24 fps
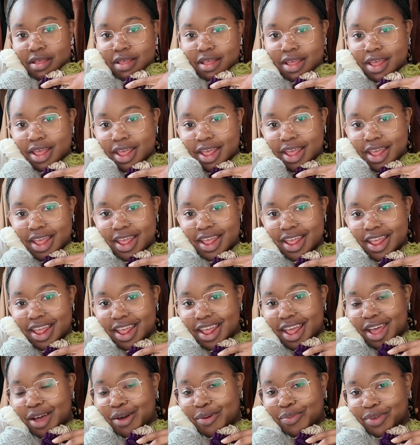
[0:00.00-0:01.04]
I
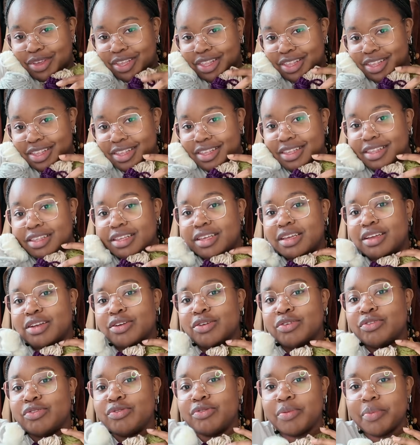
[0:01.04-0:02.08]
hope you can still
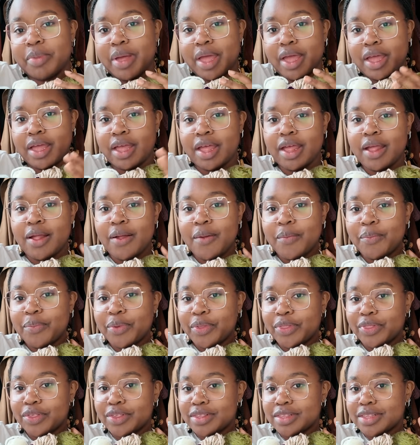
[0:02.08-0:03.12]
hear through the mic,
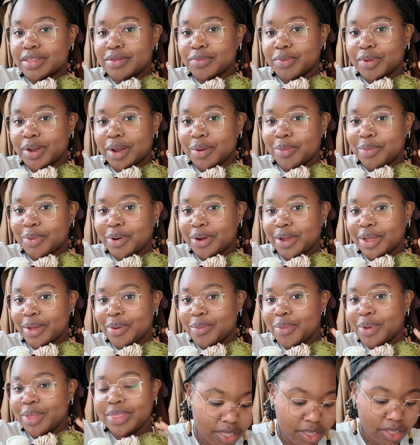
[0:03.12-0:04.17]
but this is what I'm
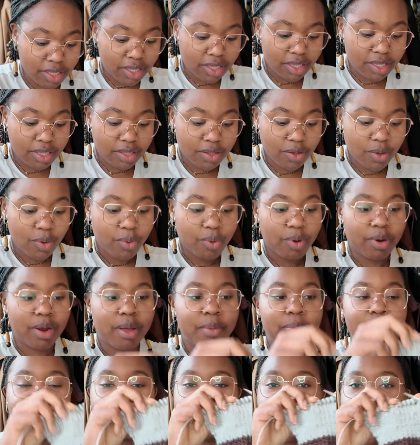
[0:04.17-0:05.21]
working with. This is where
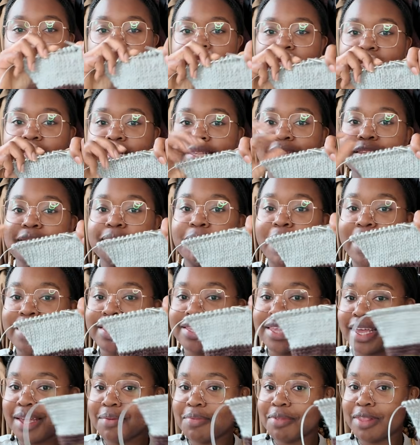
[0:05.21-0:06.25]
I'm at. This is my
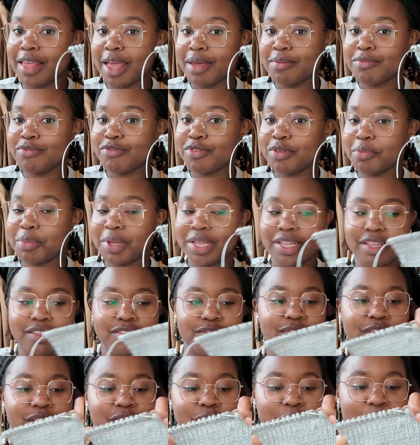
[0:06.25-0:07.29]
second time filming
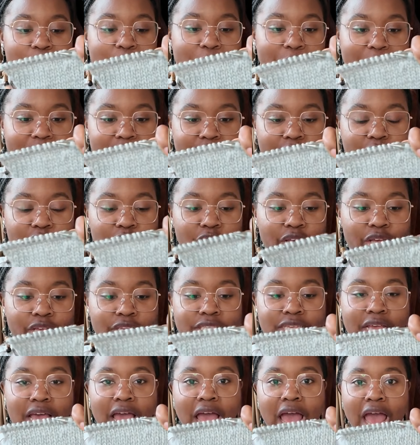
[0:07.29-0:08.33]
this video
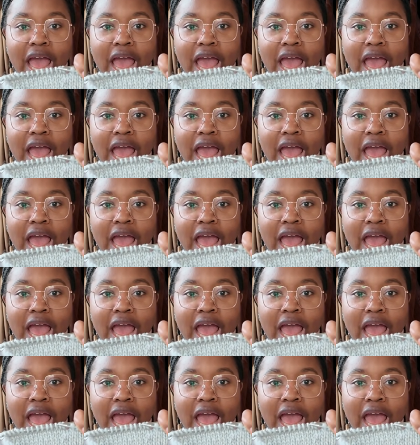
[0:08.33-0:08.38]
because